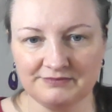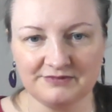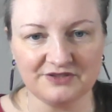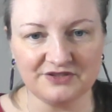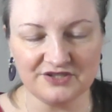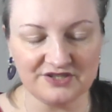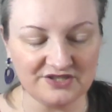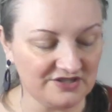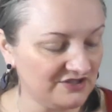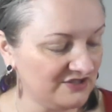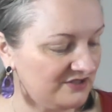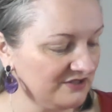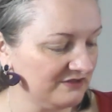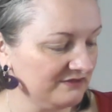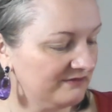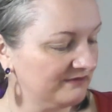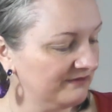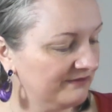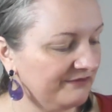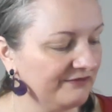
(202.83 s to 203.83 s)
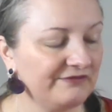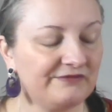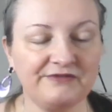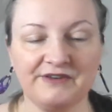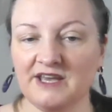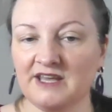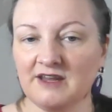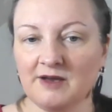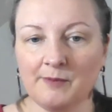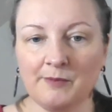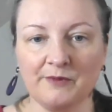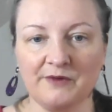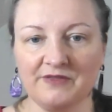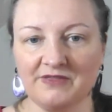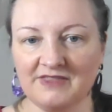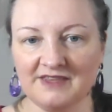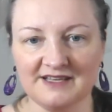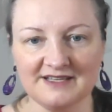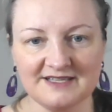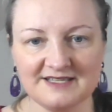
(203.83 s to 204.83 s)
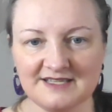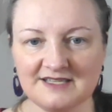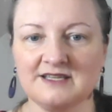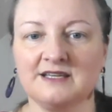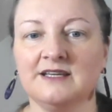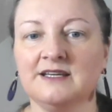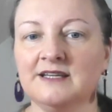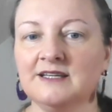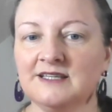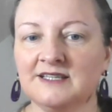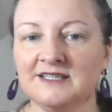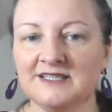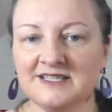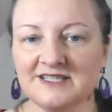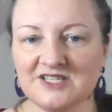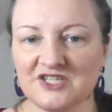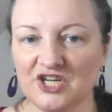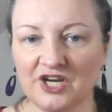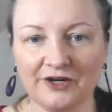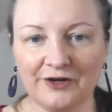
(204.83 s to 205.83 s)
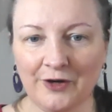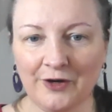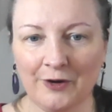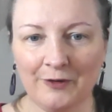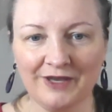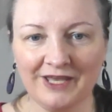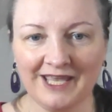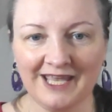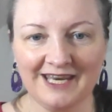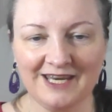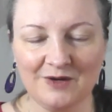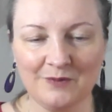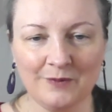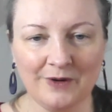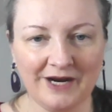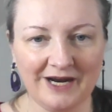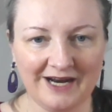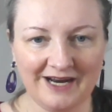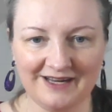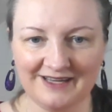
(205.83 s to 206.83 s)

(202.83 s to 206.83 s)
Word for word: just fed up with this it's not going anywhere.